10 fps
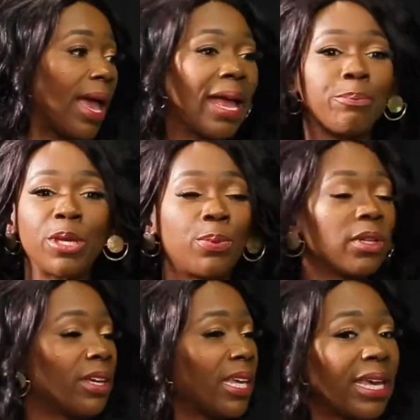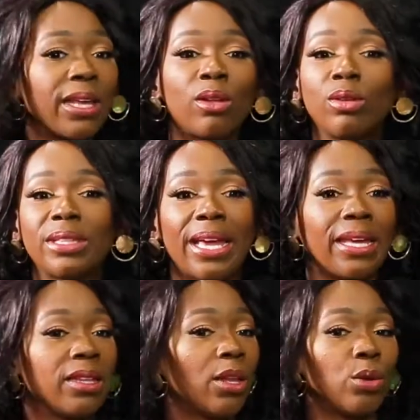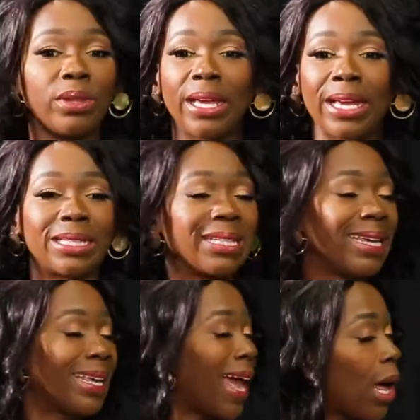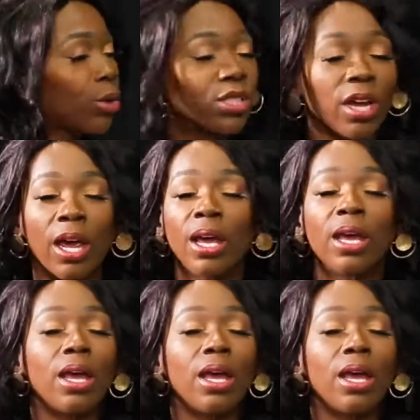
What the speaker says: and people are healed. They get an encounter,